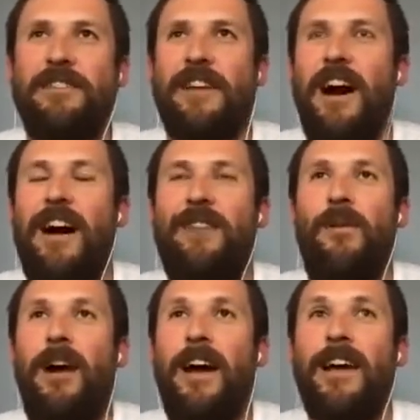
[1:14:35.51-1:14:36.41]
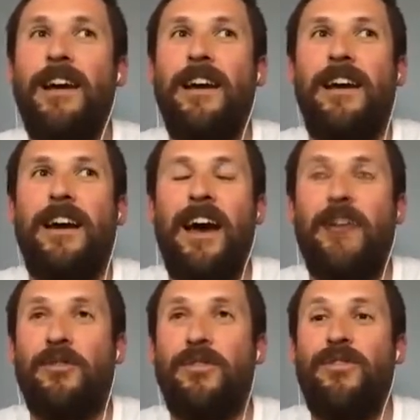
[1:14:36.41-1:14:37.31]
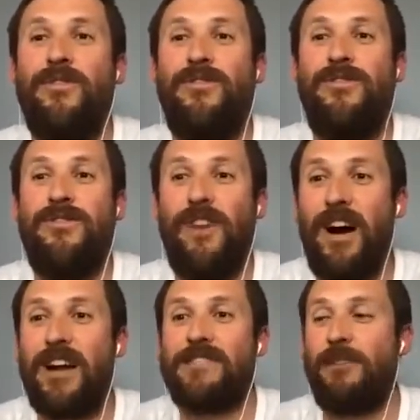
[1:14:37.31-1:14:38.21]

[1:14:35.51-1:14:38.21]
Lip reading: even halfway and I was fucked.